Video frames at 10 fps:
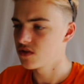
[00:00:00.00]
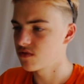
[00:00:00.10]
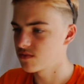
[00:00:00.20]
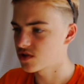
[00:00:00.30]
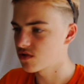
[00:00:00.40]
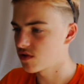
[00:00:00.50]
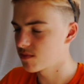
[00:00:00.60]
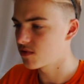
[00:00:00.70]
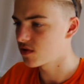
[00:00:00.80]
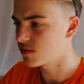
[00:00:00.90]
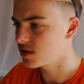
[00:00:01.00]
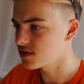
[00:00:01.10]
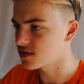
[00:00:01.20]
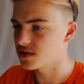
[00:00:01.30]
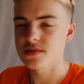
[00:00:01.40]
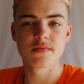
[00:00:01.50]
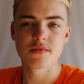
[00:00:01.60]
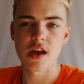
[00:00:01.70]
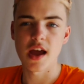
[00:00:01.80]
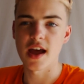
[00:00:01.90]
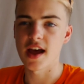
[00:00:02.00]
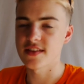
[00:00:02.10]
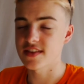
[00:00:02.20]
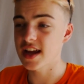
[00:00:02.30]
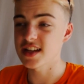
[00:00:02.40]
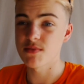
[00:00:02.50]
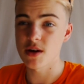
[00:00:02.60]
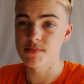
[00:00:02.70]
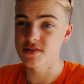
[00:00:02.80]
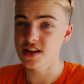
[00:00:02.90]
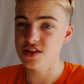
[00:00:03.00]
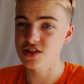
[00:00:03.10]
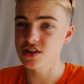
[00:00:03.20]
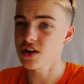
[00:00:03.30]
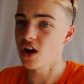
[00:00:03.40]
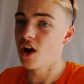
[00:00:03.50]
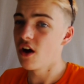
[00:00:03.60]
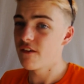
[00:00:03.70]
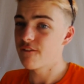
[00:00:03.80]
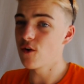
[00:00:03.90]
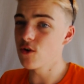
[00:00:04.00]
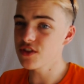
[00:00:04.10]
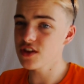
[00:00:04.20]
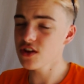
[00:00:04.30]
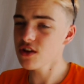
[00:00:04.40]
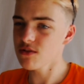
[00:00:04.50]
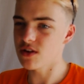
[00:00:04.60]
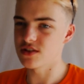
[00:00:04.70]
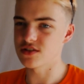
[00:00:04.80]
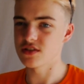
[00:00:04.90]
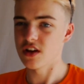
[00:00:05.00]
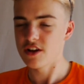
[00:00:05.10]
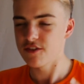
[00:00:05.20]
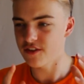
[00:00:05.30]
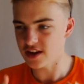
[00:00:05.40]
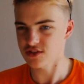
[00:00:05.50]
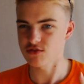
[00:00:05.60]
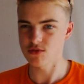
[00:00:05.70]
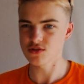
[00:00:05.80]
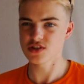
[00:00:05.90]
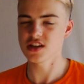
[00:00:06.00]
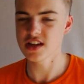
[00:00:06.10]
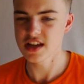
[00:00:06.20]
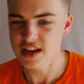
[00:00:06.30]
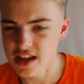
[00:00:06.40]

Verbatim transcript: from scoring more than once. And that is my prediction for the Euros. Thanks for watching.